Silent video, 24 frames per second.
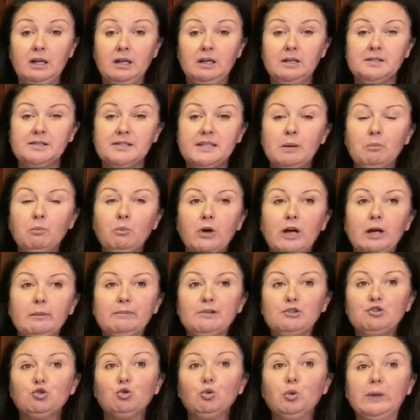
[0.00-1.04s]
somewhere
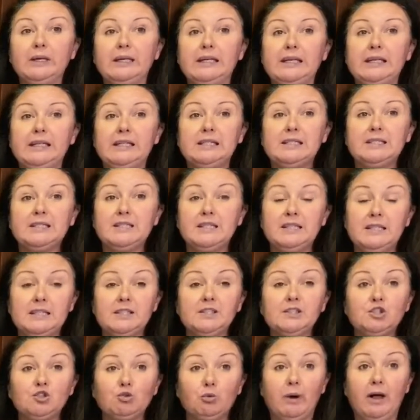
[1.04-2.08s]
between 10
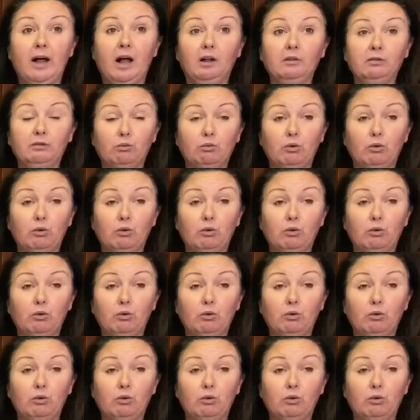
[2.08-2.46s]
to 12